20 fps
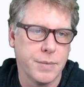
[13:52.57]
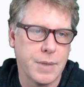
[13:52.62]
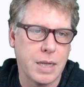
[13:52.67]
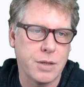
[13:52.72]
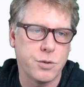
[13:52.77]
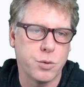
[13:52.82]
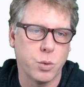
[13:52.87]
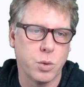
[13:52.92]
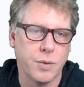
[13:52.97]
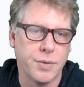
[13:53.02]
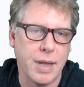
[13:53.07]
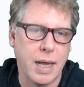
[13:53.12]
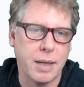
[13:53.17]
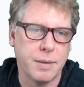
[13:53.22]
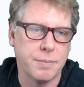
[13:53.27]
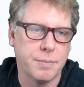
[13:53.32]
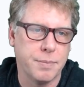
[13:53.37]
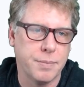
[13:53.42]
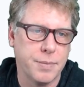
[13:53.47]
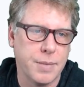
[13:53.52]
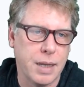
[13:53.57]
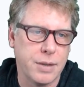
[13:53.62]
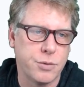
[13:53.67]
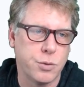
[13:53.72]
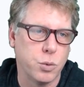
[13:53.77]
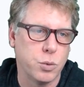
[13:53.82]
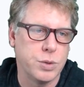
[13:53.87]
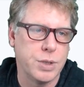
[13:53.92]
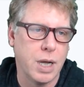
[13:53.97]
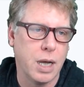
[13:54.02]
that's all of that.
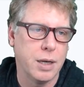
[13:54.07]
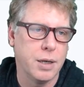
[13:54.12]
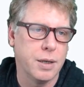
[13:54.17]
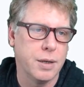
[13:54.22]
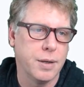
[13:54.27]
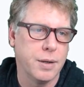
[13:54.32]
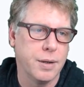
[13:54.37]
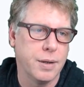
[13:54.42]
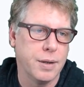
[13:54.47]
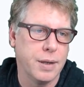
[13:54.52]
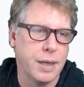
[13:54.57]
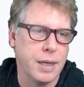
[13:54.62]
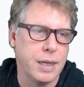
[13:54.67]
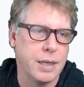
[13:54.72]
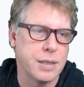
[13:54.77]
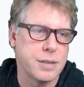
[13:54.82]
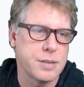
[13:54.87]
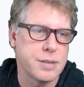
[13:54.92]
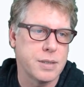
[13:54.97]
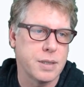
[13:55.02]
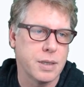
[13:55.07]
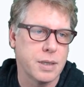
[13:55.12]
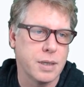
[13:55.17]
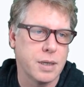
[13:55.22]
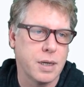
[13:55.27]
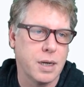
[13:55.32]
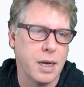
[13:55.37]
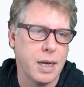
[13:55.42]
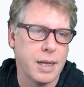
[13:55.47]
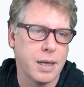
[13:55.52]
That's all done. It's
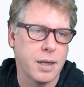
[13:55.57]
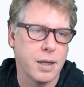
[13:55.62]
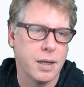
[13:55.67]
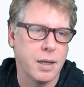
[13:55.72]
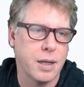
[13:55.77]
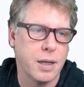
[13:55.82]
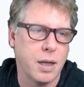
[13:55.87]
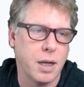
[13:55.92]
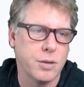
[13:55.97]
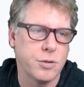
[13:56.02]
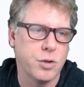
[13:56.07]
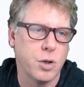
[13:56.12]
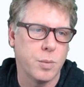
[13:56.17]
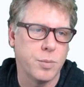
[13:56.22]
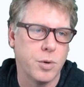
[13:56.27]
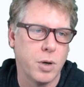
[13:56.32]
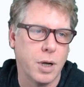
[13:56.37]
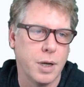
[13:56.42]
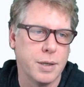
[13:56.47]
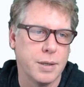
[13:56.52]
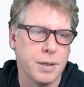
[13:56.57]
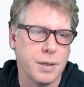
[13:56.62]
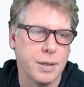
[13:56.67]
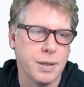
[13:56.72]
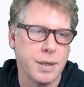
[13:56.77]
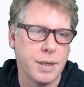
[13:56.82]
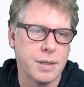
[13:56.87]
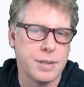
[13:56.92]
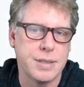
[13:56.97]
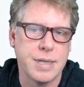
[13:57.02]
click on top right.
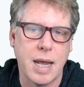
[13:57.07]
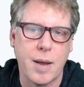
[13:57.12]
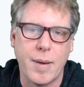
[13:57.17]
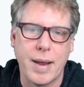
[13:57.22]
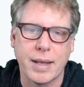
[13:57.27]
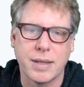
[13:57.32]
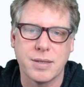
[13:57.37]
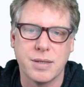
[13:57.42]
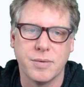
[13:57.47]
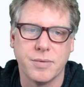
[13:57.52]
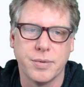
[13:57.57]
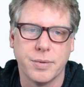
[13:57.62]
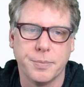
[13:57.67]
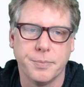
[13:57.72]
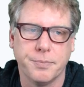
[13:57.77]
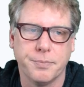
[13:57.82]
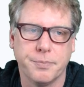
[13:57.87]
It's now active.